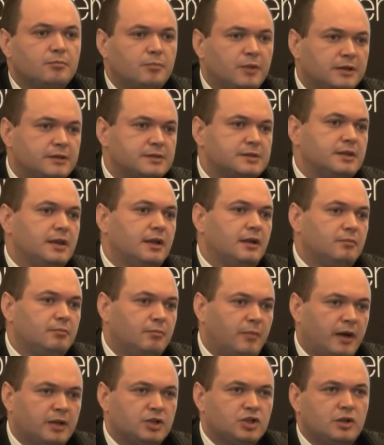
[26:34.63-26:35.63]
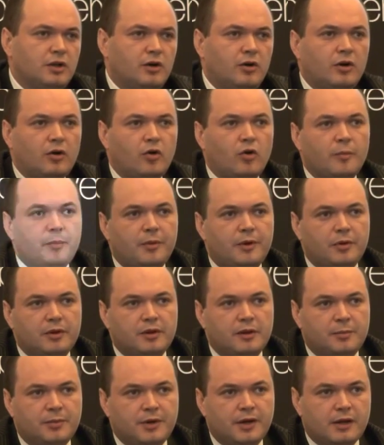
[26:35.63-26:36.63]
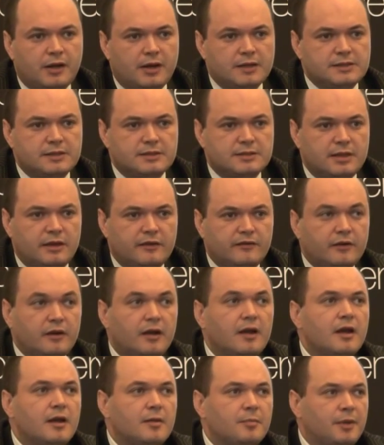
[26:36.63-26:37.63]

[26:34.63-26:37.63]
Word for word: but still much lower compared with the pre-crisis level.